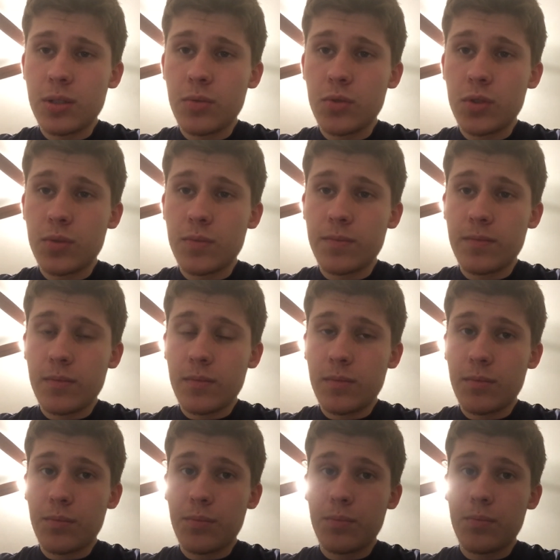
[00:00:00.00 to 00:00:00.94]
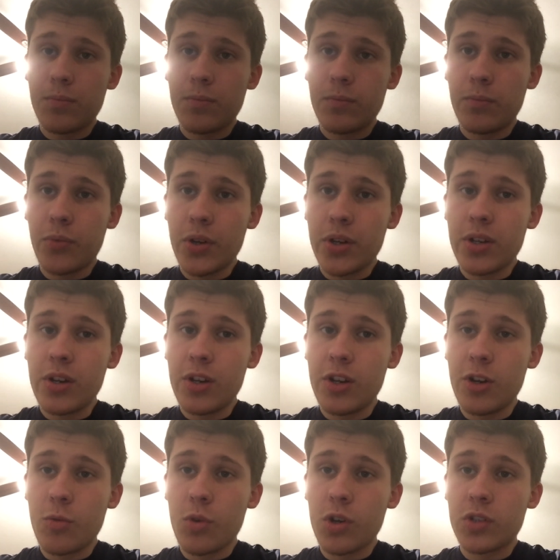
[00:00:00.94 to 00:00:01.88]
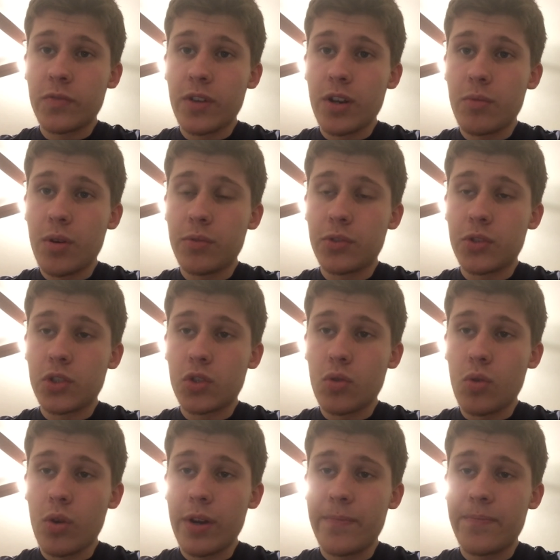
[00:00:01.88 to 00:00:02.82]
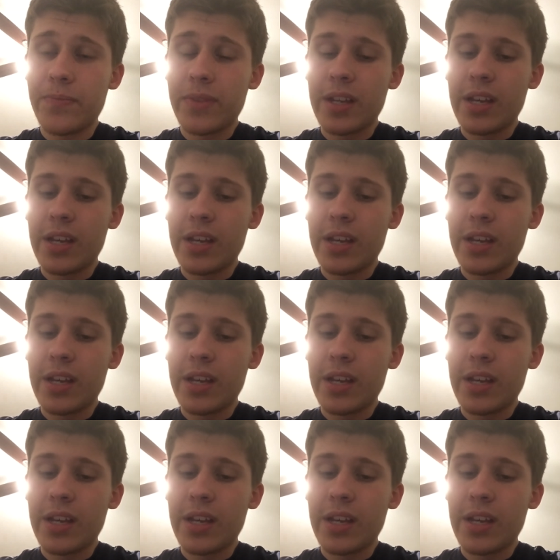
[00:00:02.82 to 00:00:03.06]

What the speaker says: It was pretty good and it worked very well with the story.